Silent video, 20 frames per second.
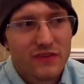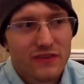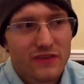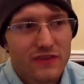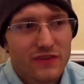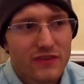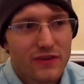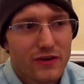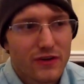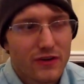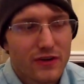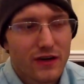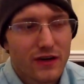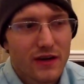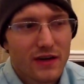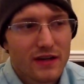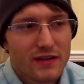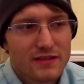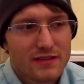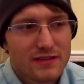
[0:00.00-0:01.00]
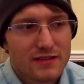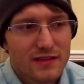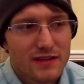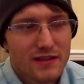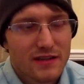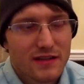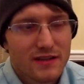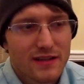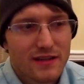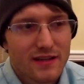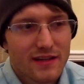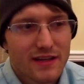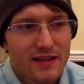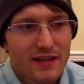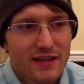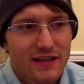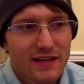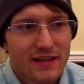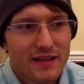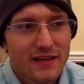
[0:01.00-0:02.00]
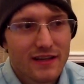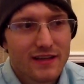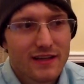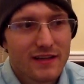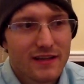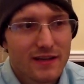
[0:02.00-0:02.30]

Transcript: Center Goss, Kenny,